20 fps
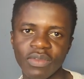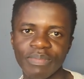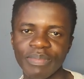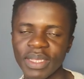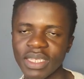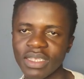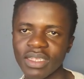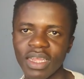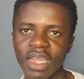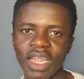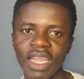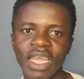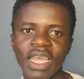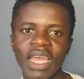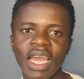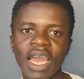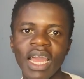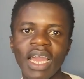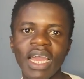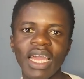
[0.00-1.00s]
Basically,
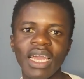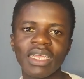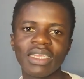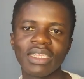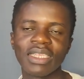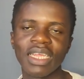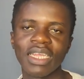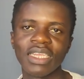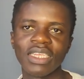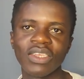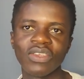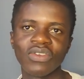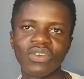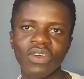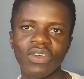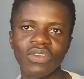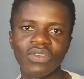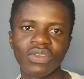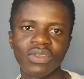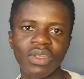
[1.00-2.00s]
a state is
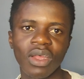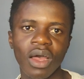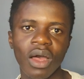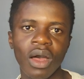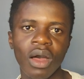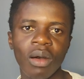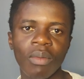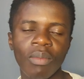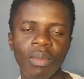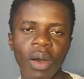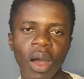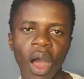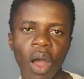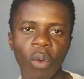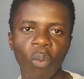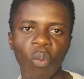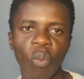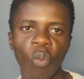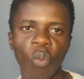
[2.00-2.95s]
just how